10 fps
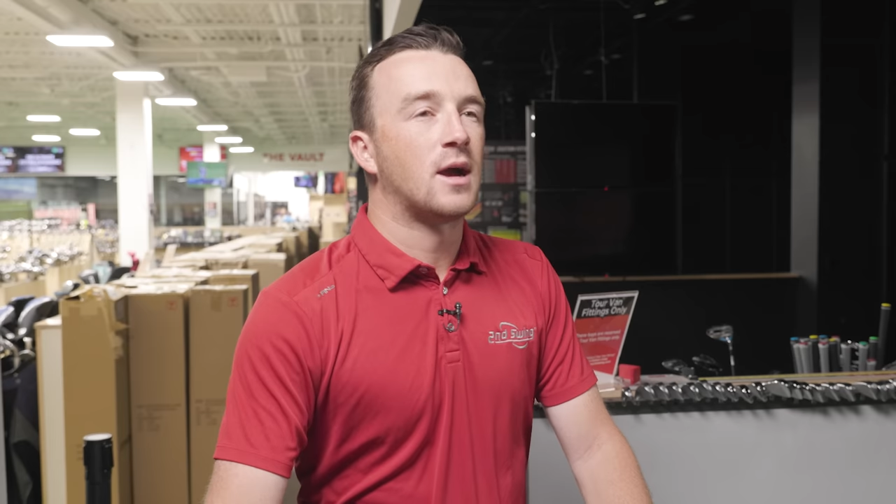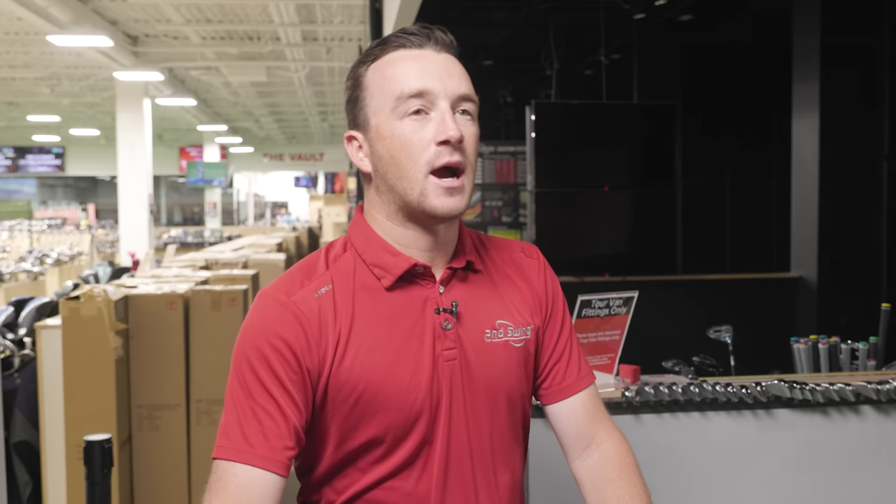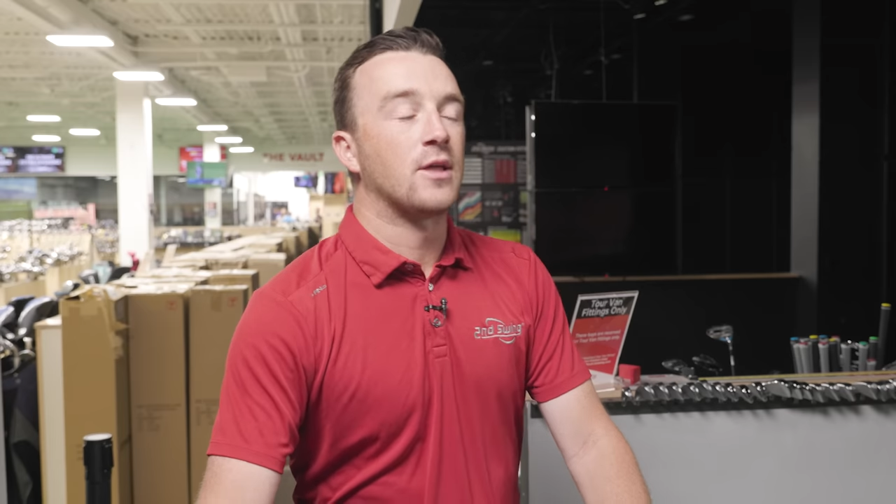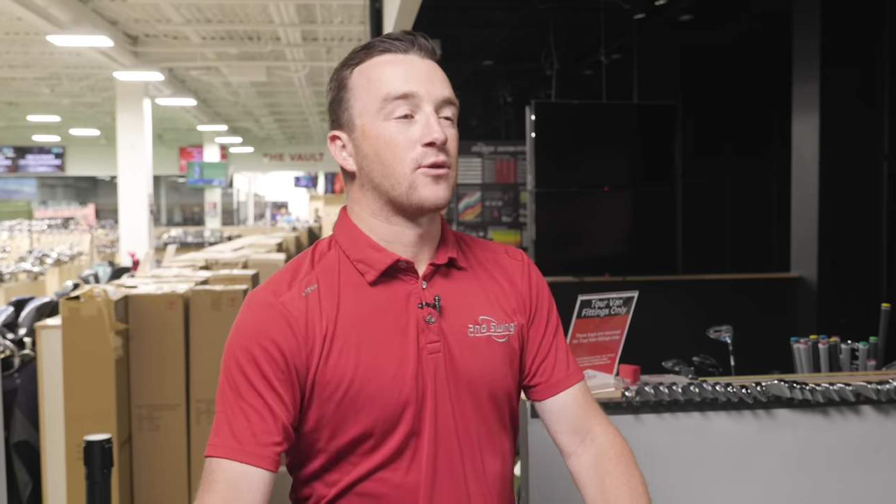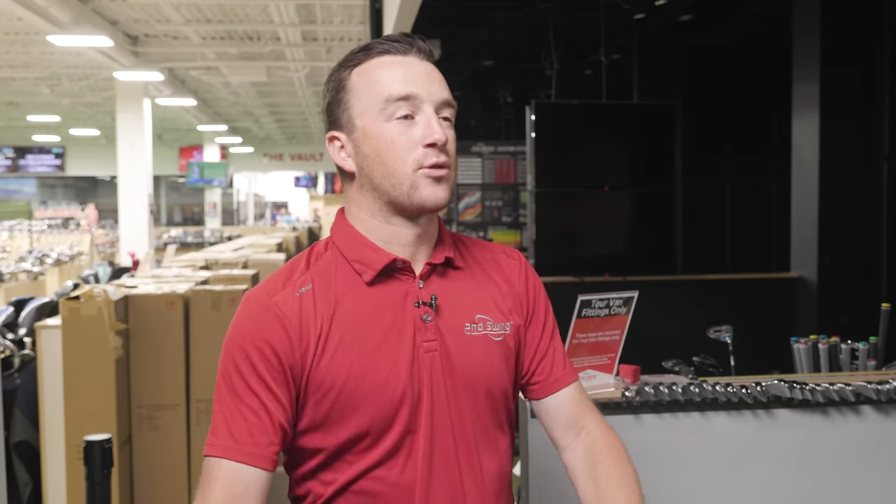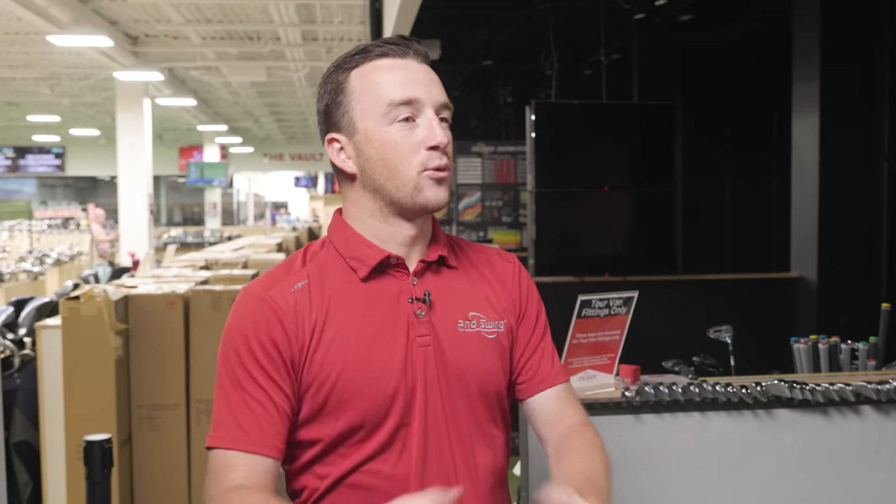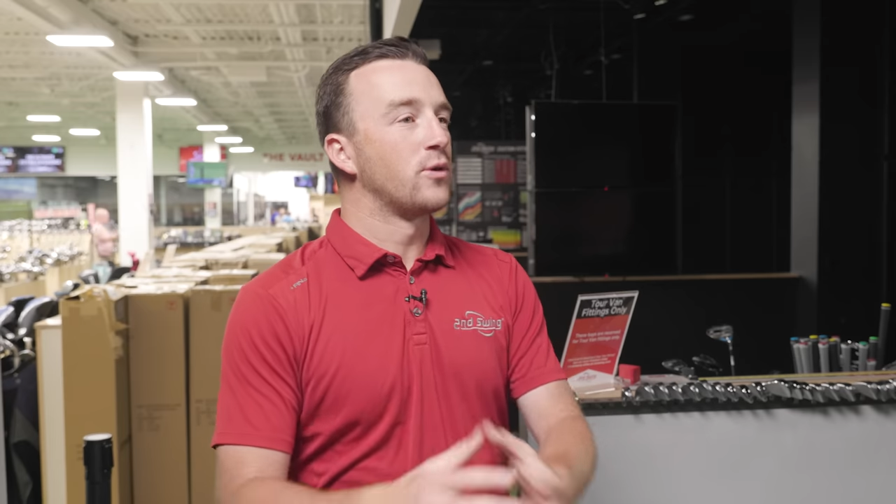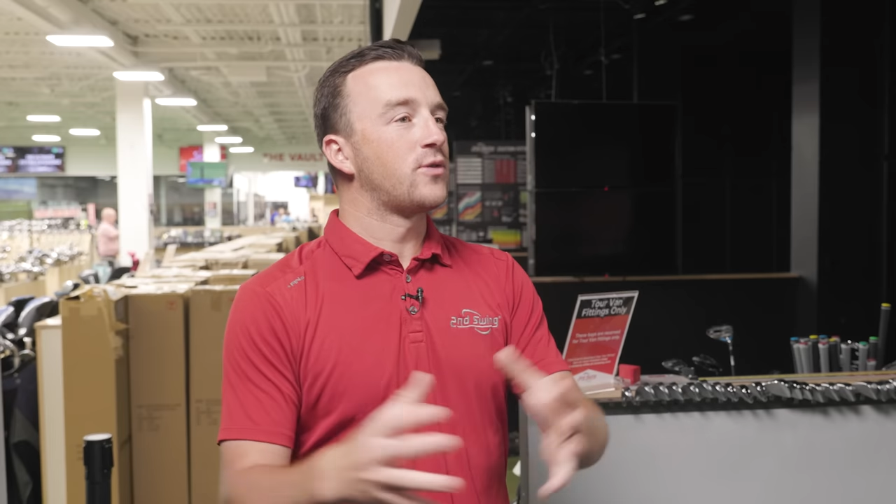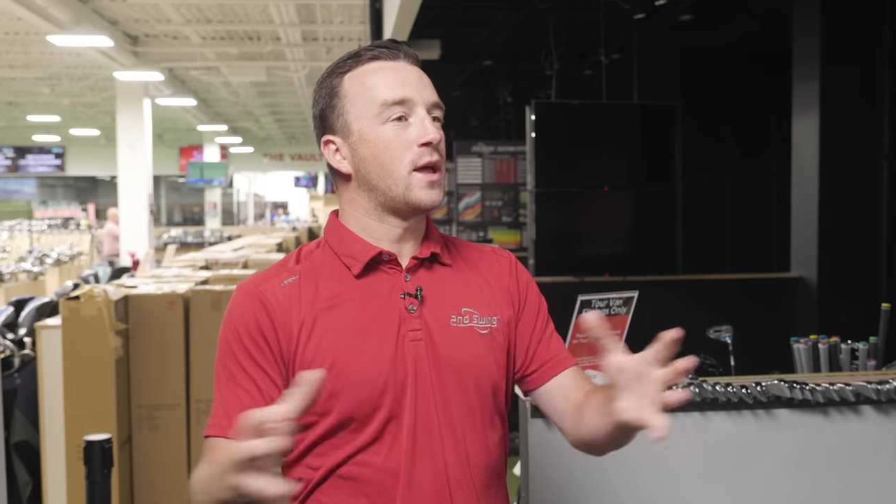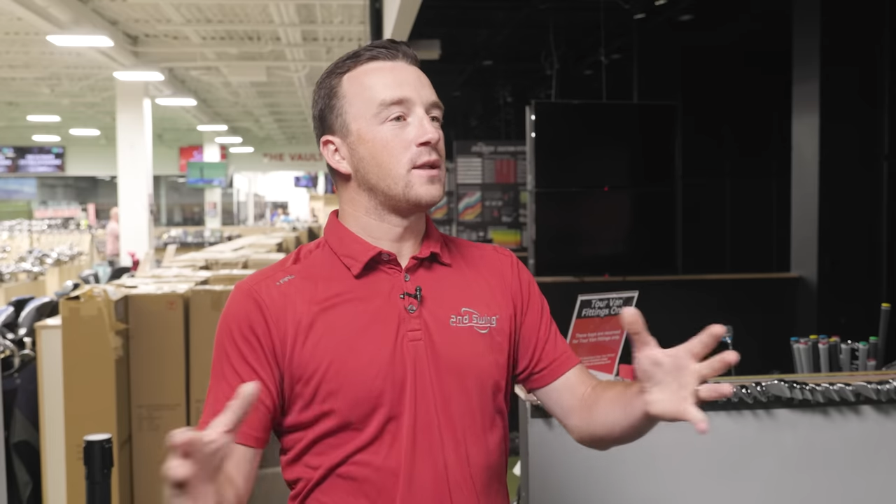either through the
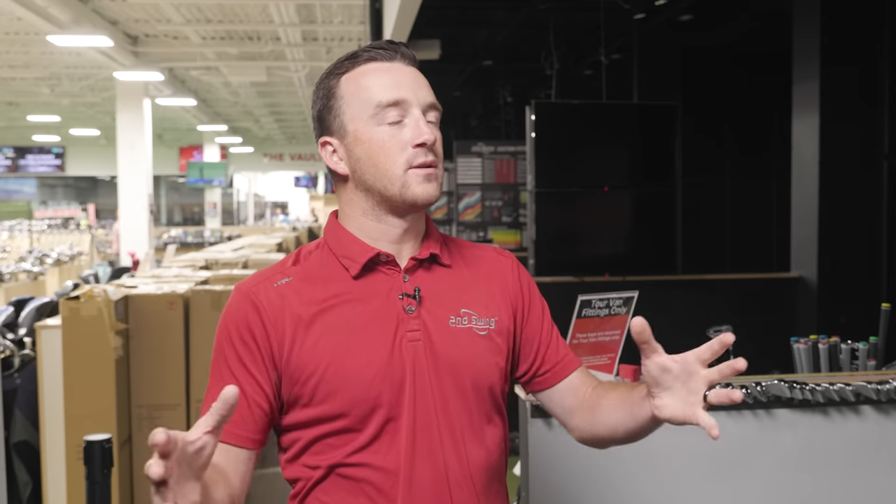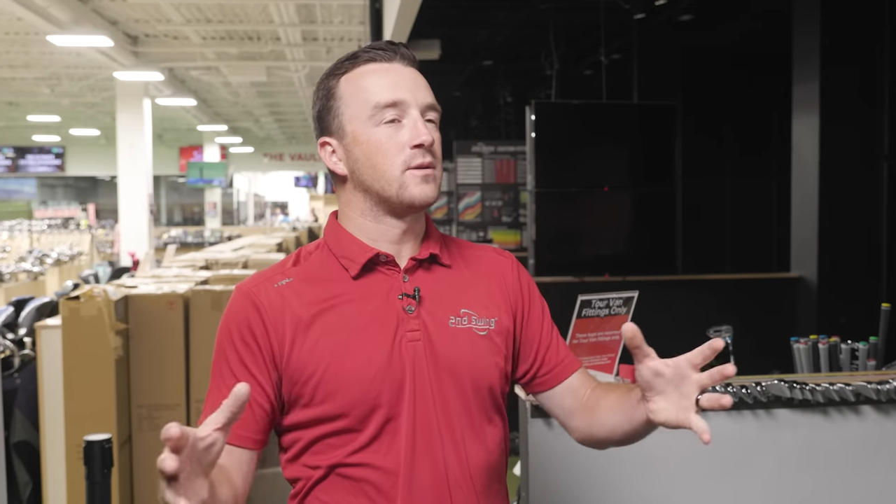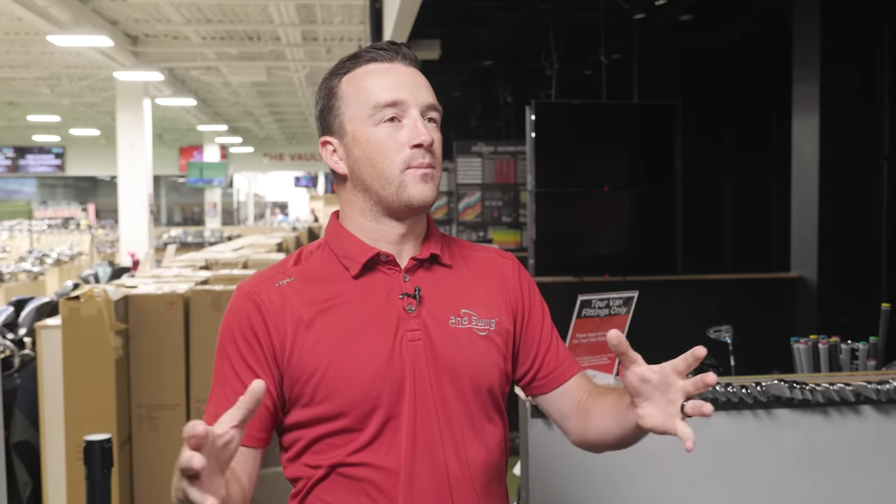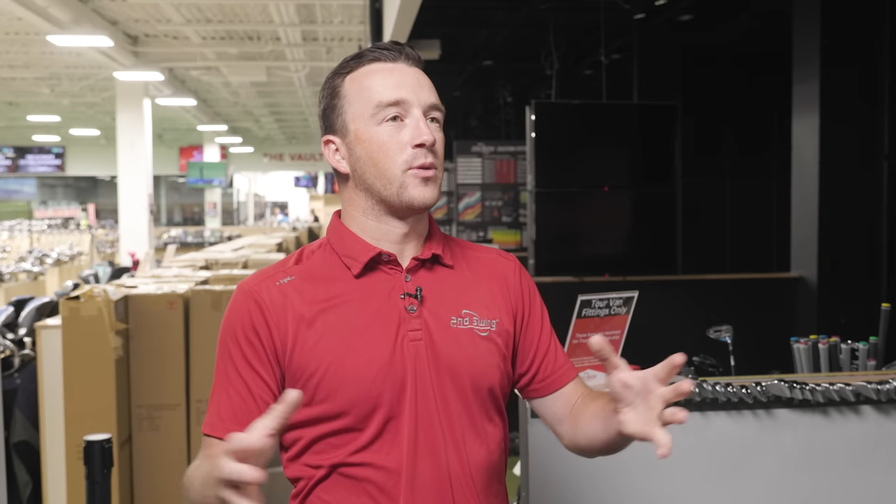set.